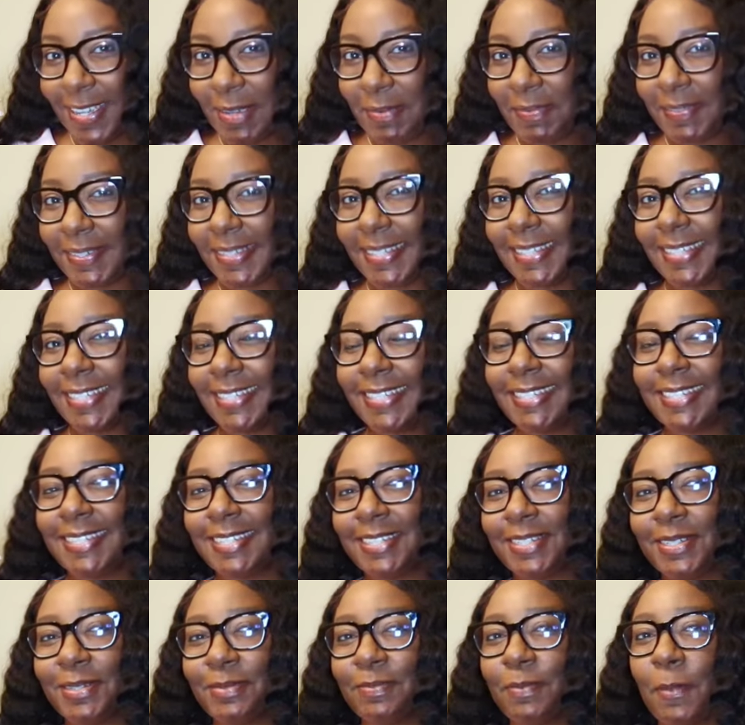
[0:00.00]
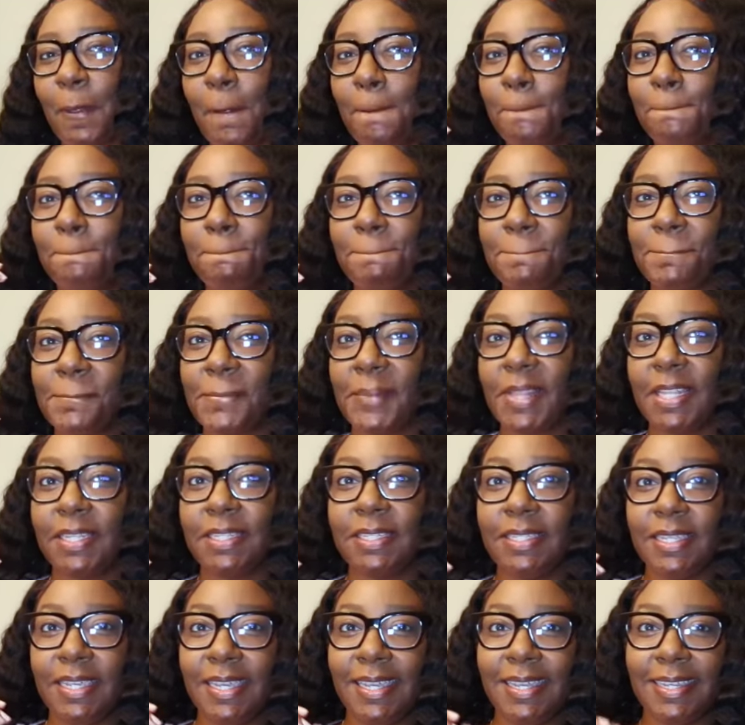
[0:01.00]
but um,
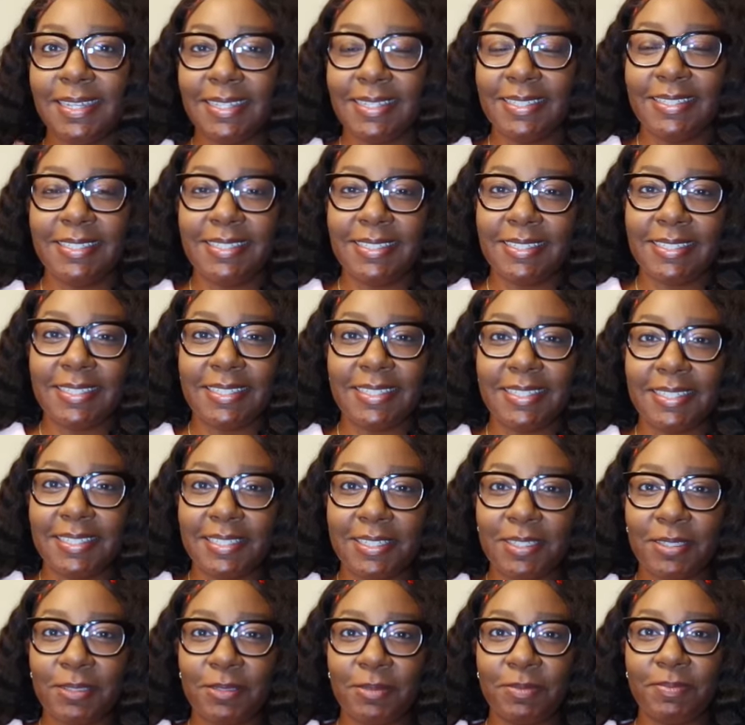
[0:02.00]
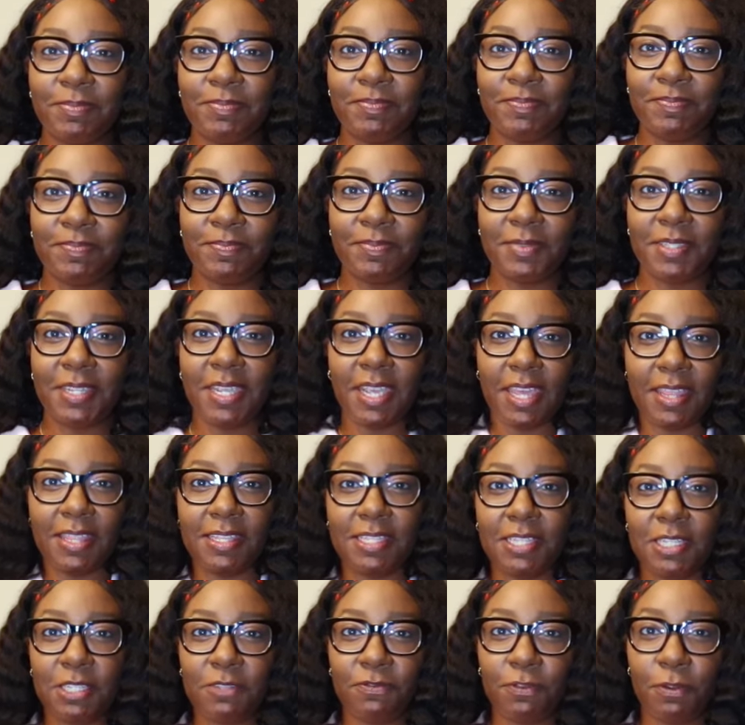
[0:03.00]
yeah um, yeah
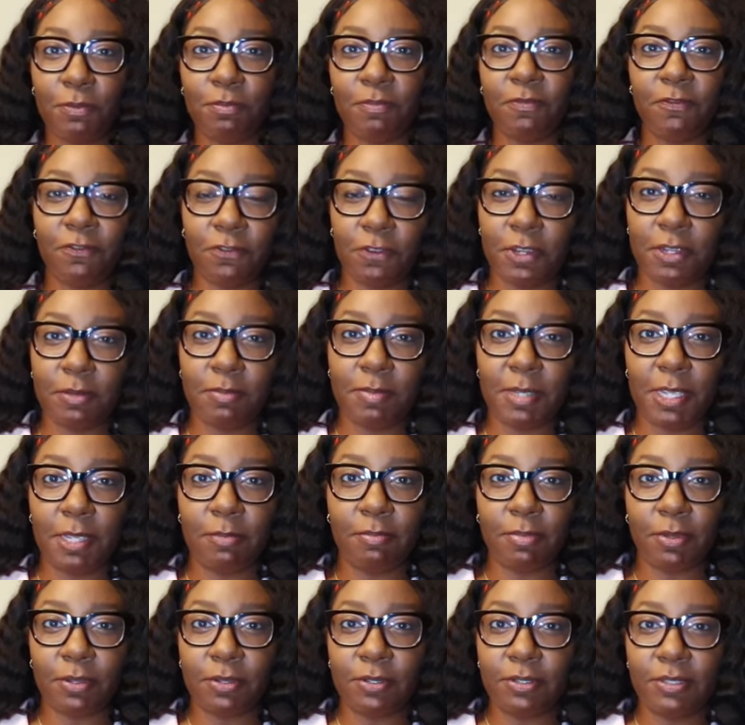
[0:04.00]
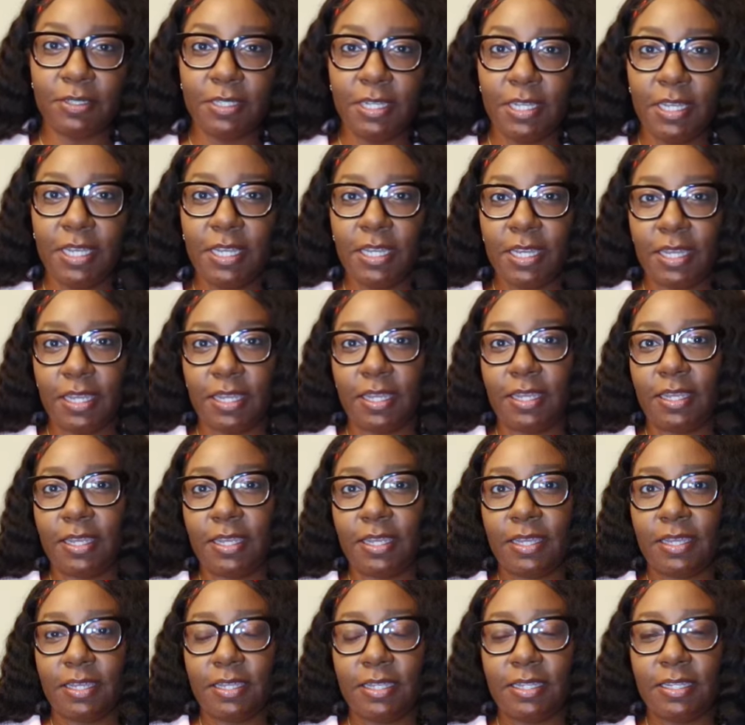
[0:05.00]
this is from Free People
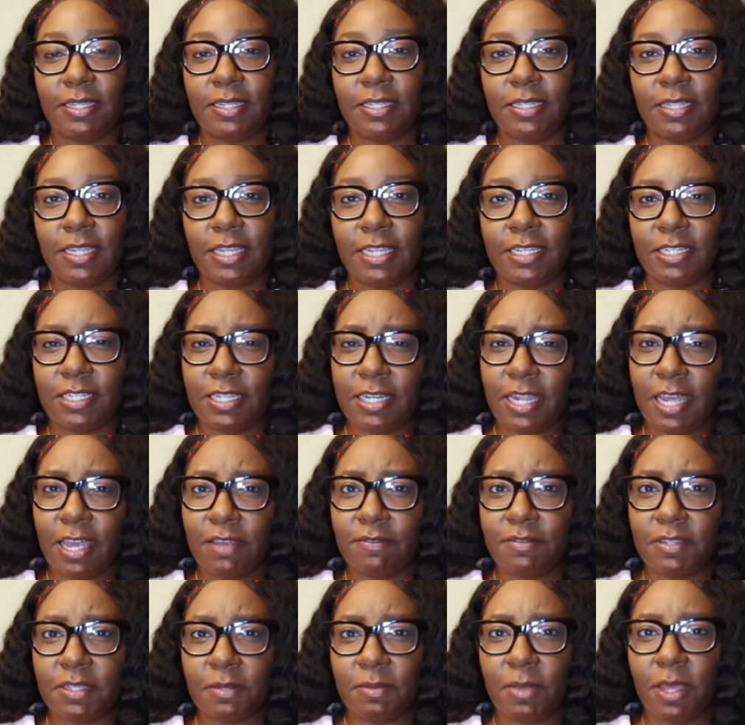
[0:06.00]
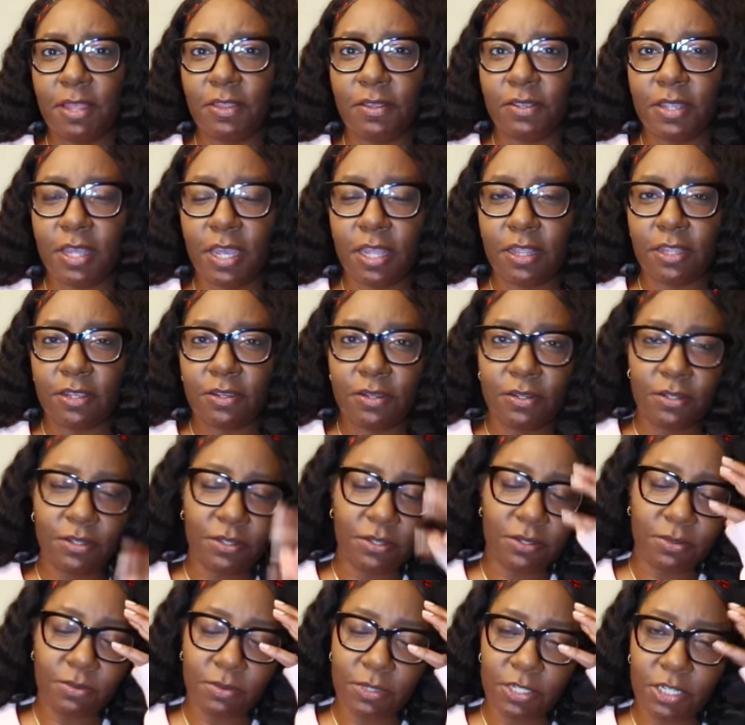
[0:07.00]
and they did have some other
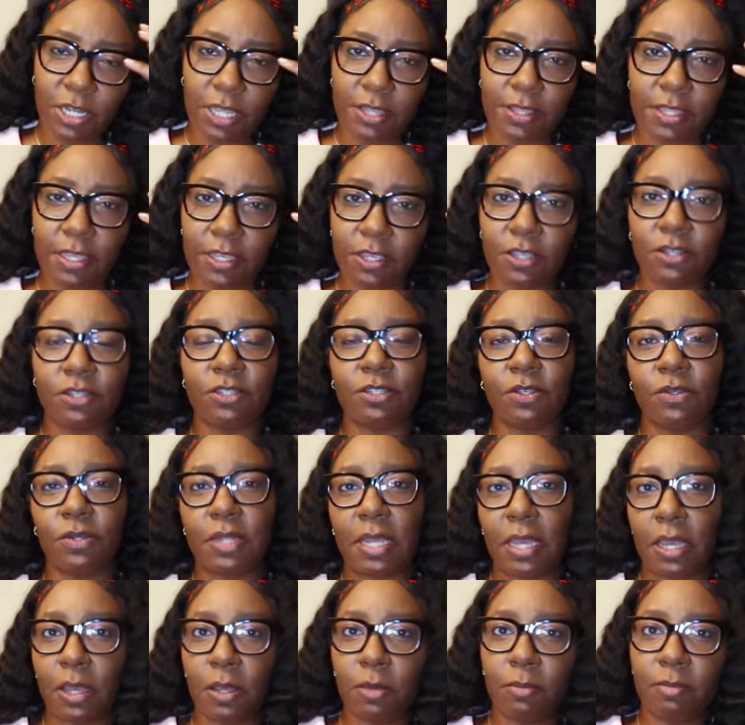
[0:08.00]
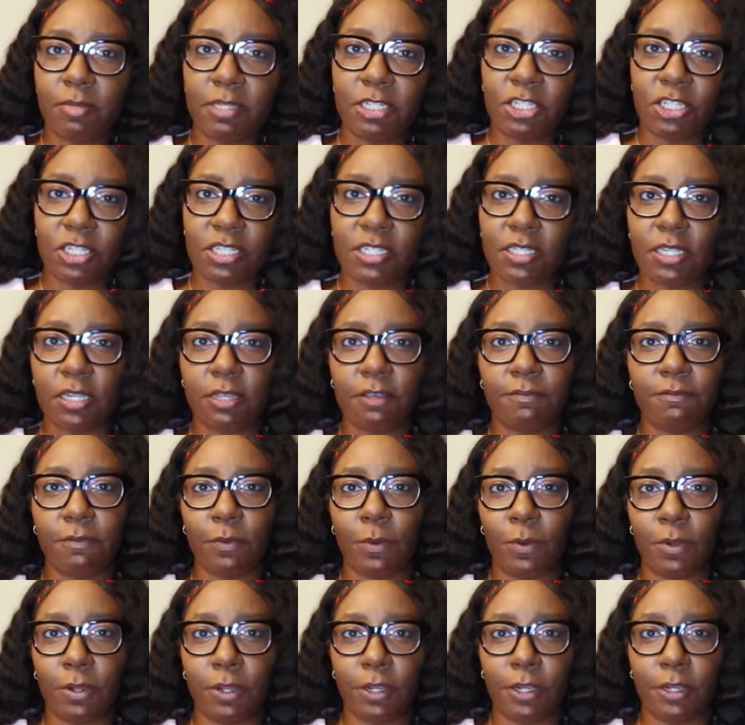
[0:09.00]
colors which I think are sold out but just look
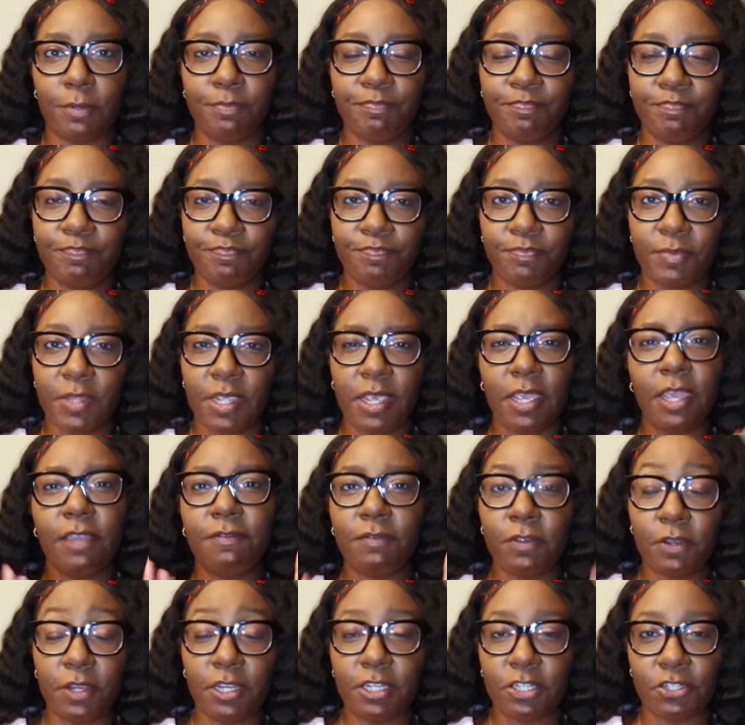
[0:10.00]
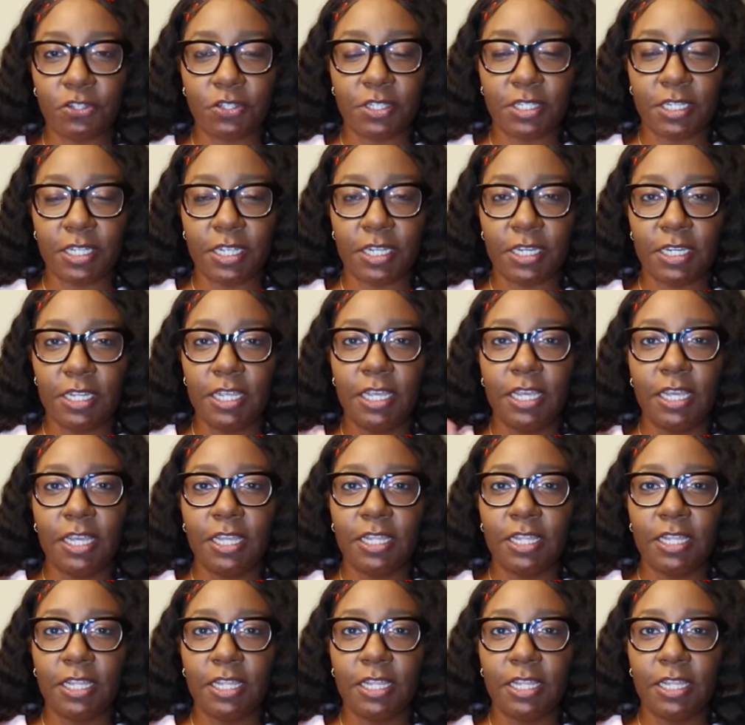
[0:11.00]
for if you're interested,